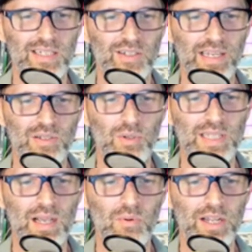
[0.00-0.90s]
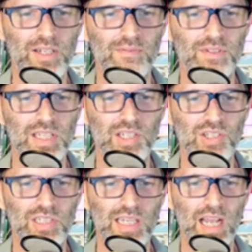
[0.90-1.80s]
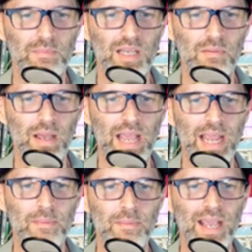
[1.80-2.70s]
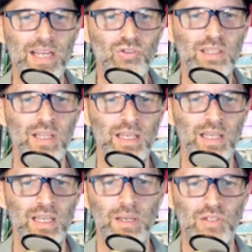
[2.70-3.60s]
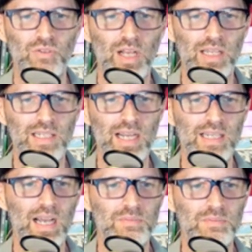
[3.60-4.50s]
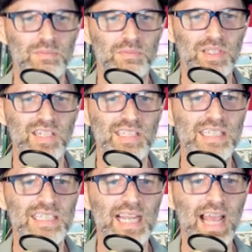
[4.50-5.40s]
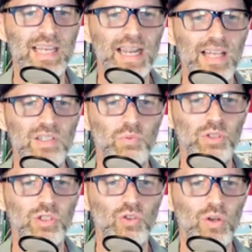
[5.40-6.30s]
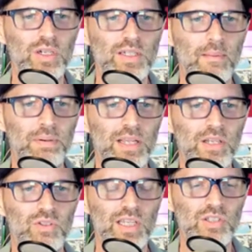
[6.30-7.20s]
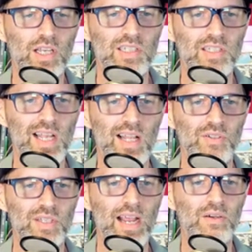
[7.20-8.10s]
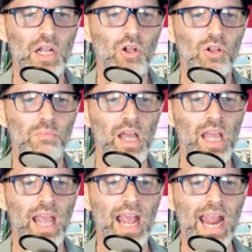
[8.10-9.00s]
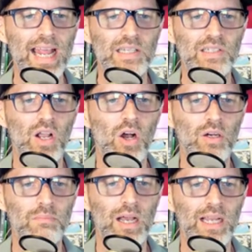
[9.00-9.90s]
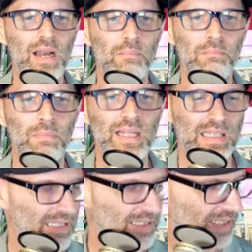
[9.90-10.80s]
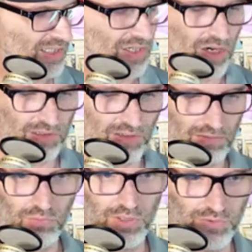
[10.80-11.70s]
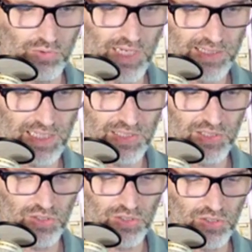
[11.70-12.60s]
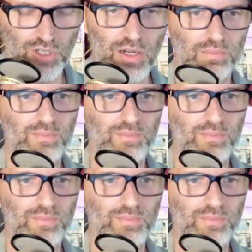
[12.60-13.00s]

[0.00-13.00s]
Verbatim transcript: Internet. You want that wider conversation? You got to become a patron. Patreon.com slash DTNS, where you can join our top patrons like Justin Zellers, Eric Holm, and Carmine Bailey. Let's start with a few tech things you should know.